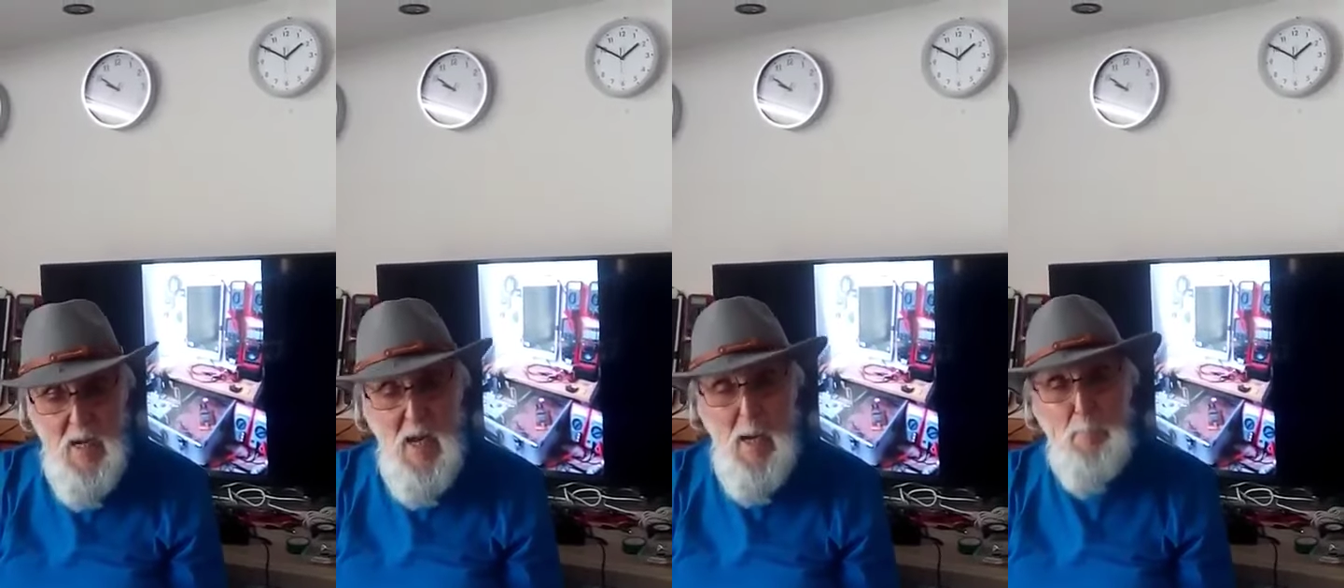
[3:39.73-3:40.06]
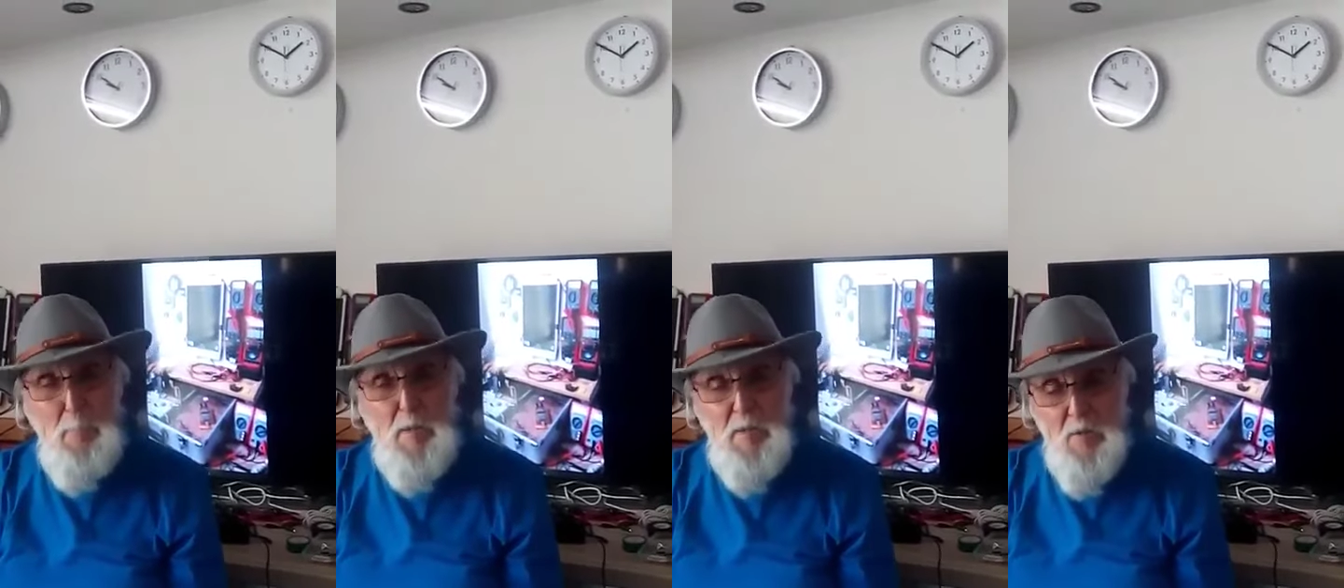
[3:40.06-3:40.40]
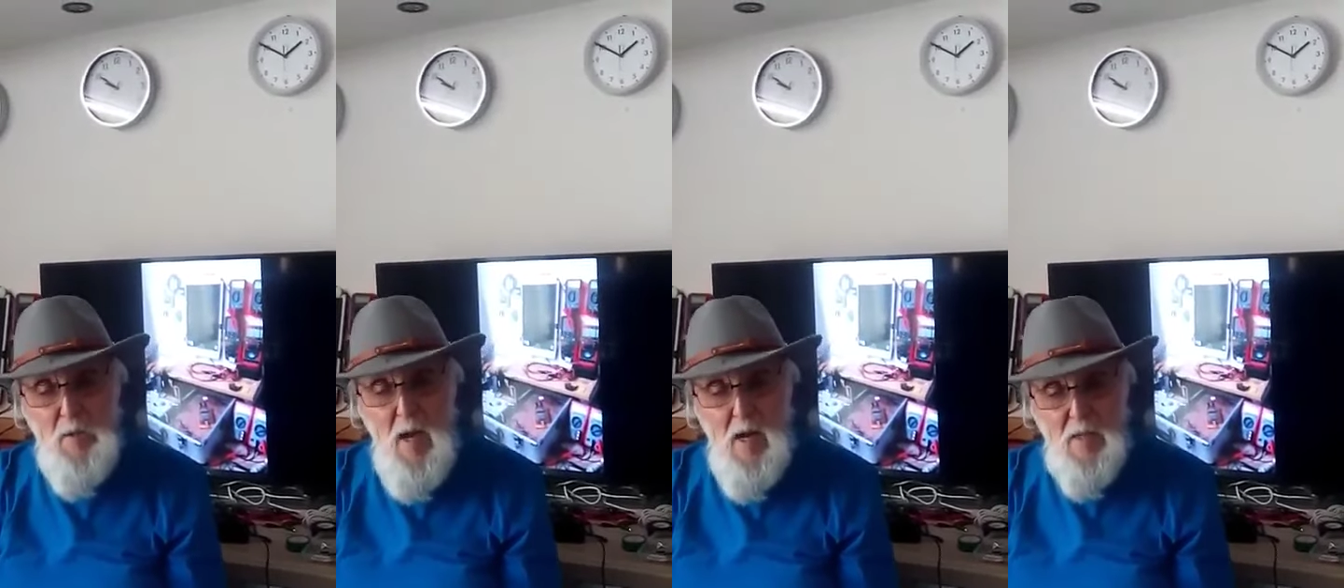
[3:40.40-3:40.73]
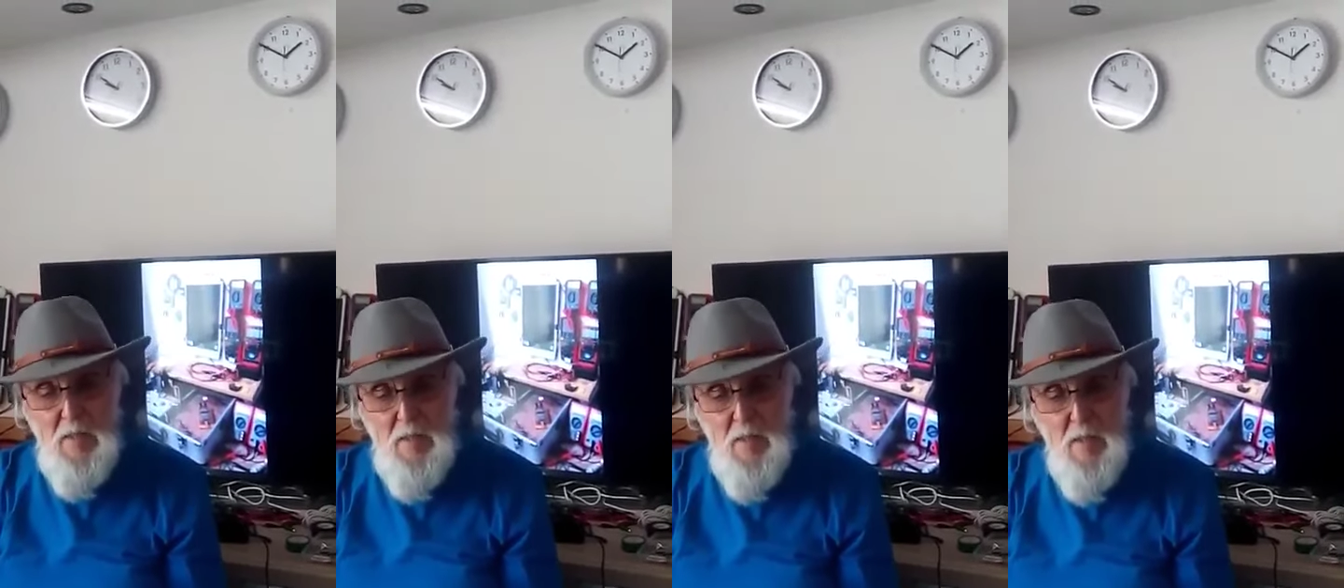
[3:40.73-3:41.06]

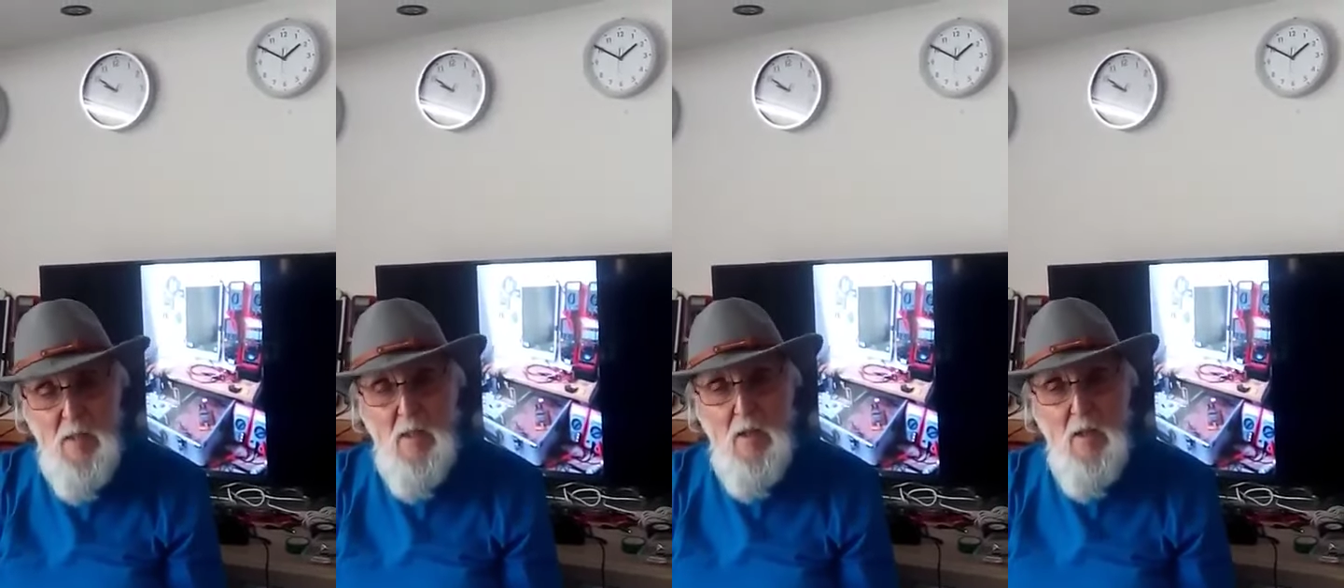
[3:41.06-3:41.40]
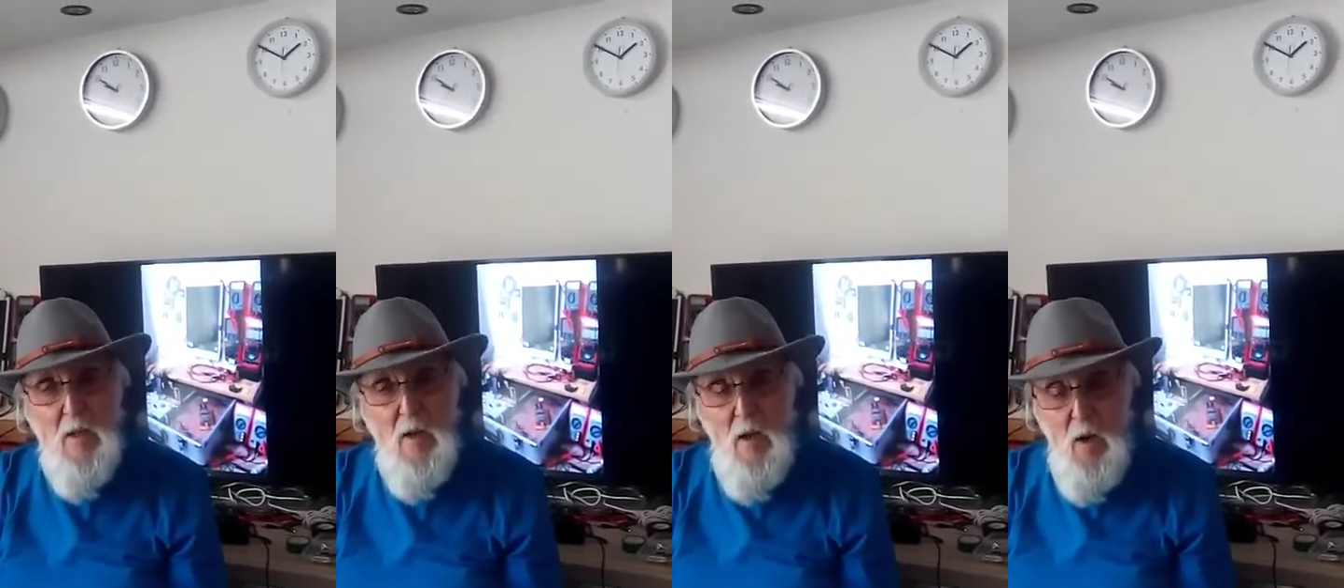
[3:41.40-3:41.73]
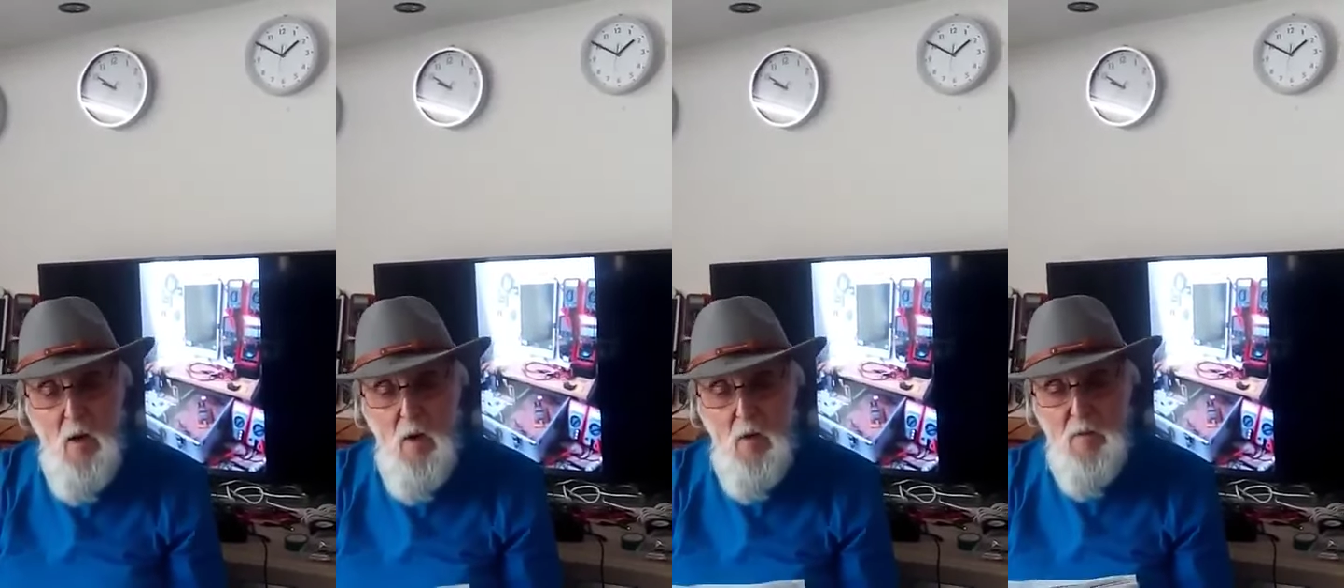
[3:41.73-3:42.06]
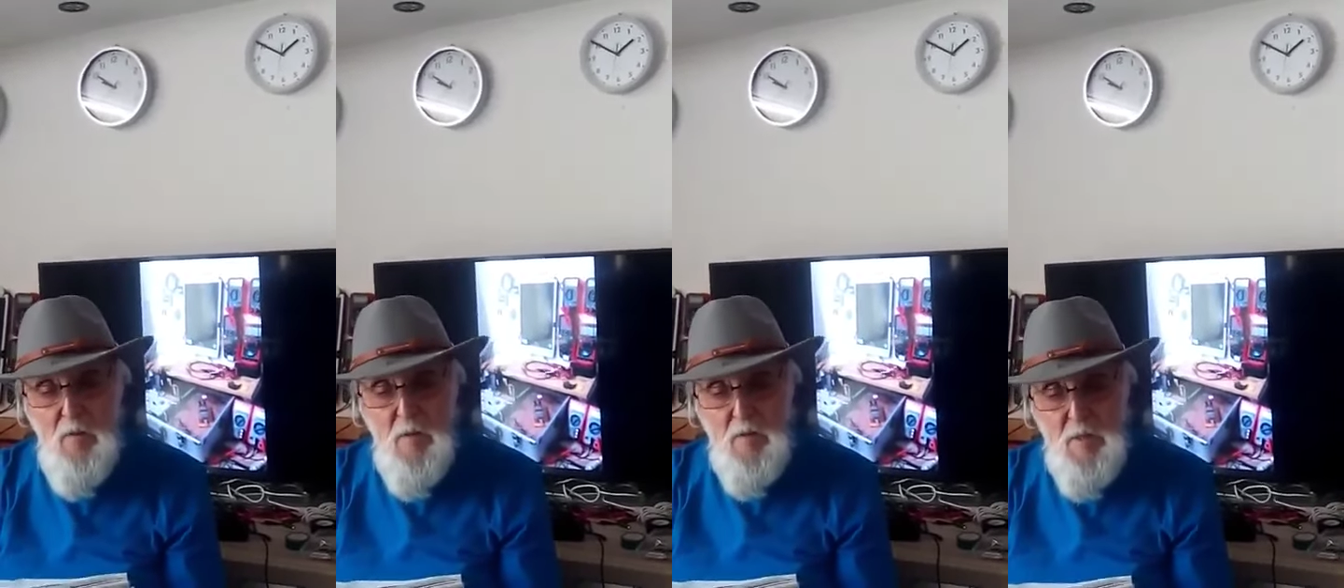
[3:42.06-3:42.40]
abstract
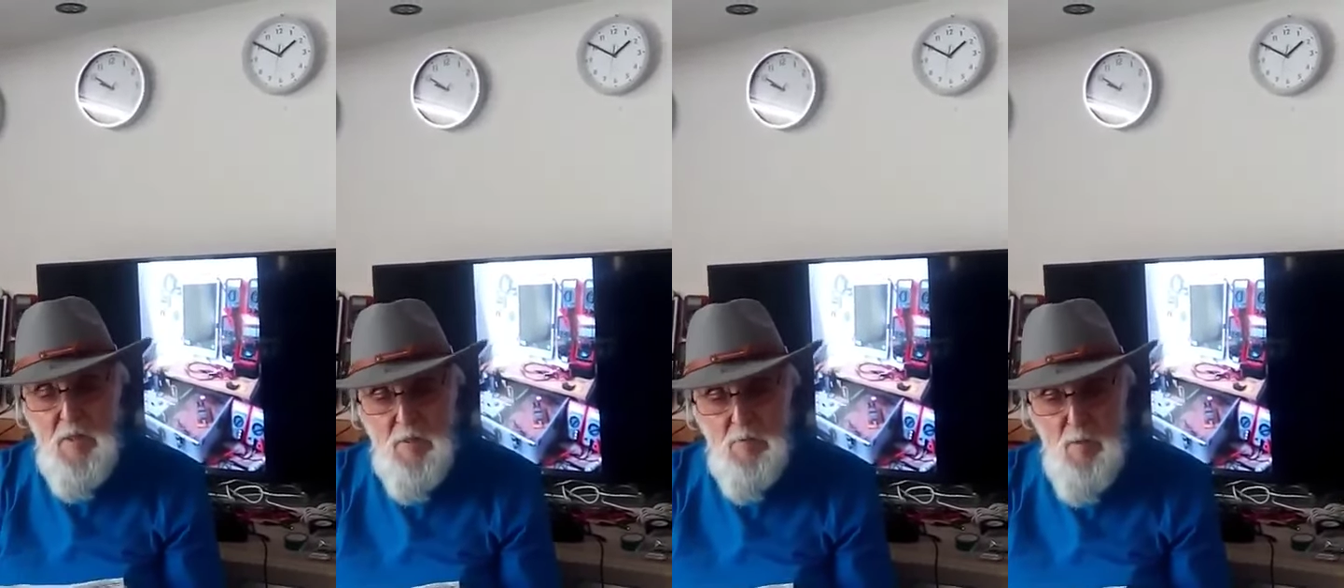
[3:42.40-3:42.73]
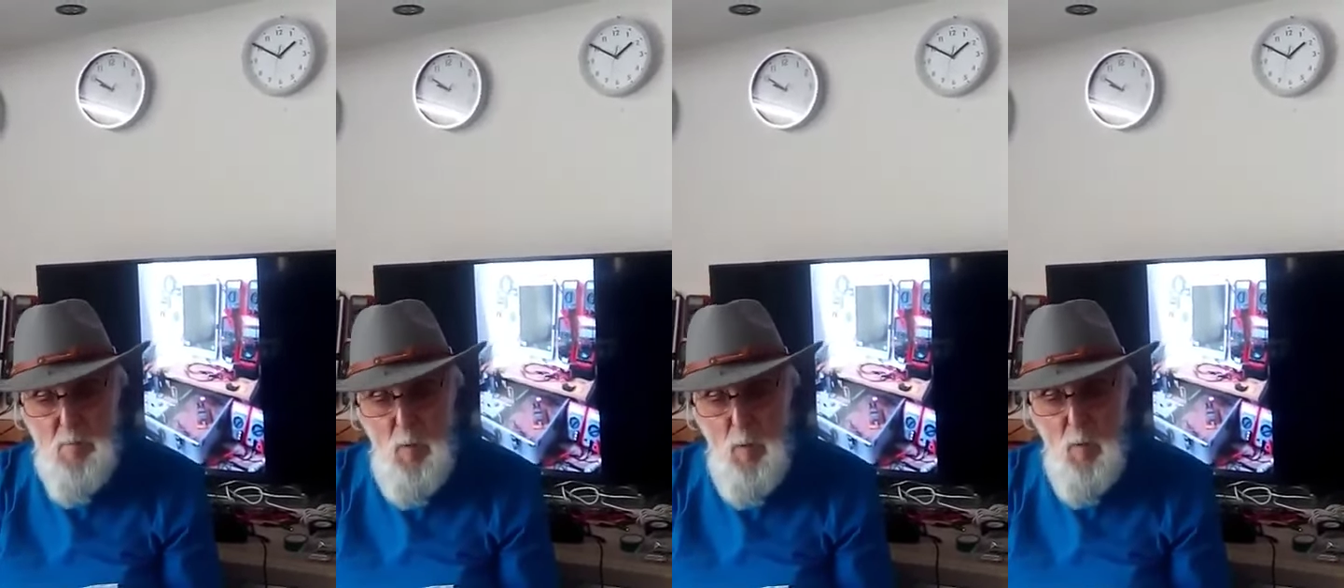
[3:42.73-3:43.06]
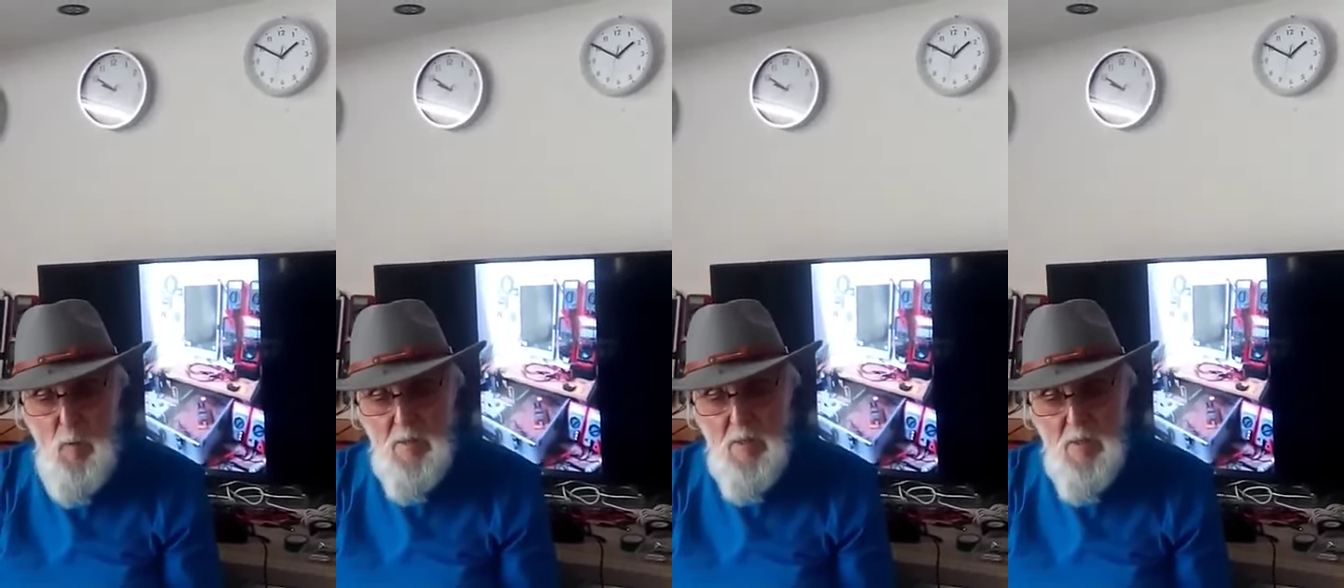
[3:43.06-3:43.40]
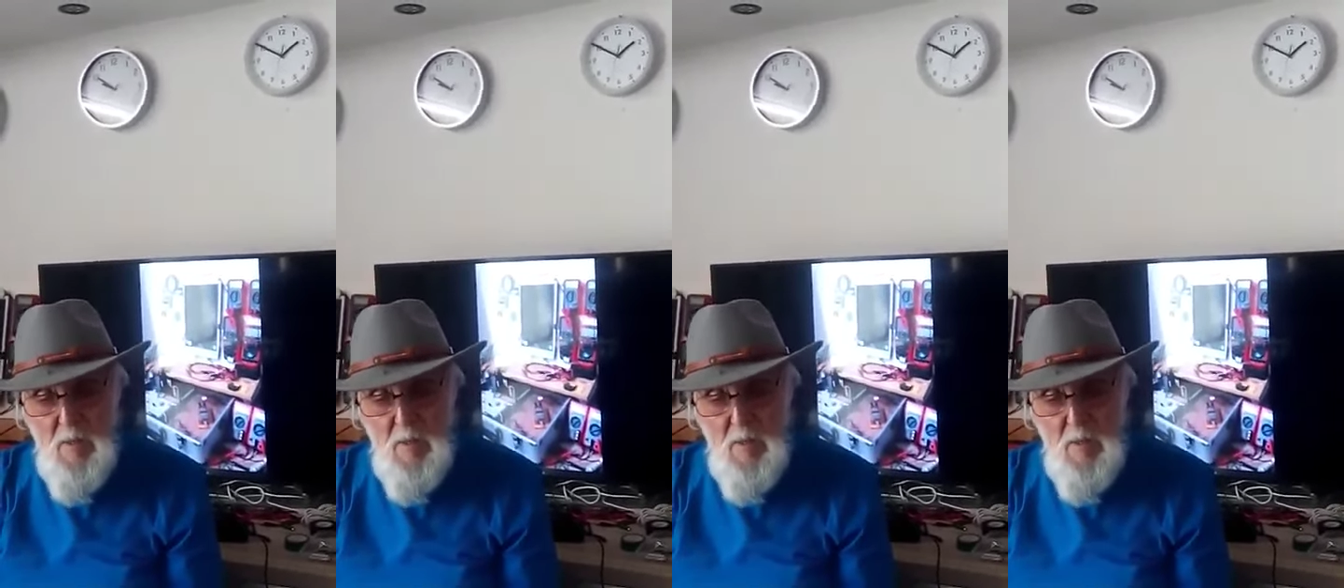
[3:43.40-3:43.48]
of this report,